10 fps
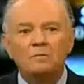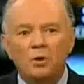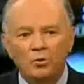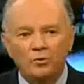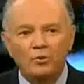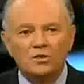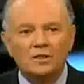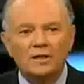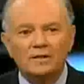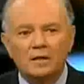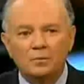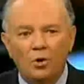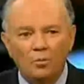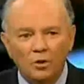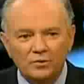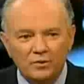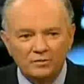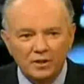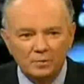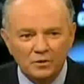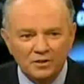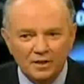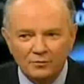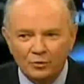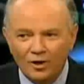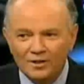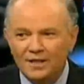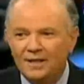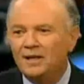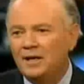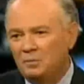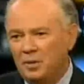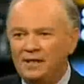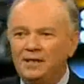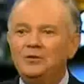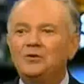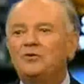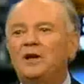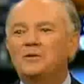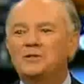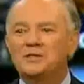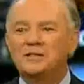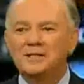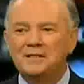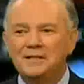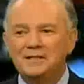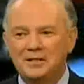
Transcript: both those states up almost 15% for us. And, Becky, your favorite statistic?